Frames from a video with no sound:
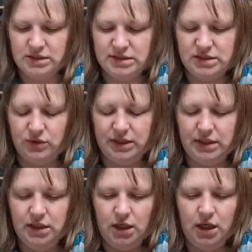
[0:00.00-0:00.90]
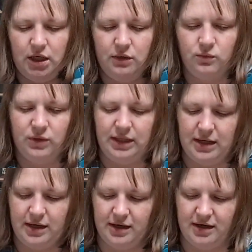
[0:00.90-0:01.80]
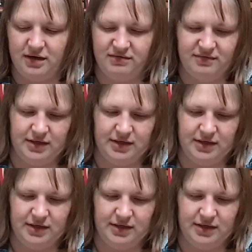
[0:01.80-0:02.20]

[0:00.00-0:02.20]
So here we have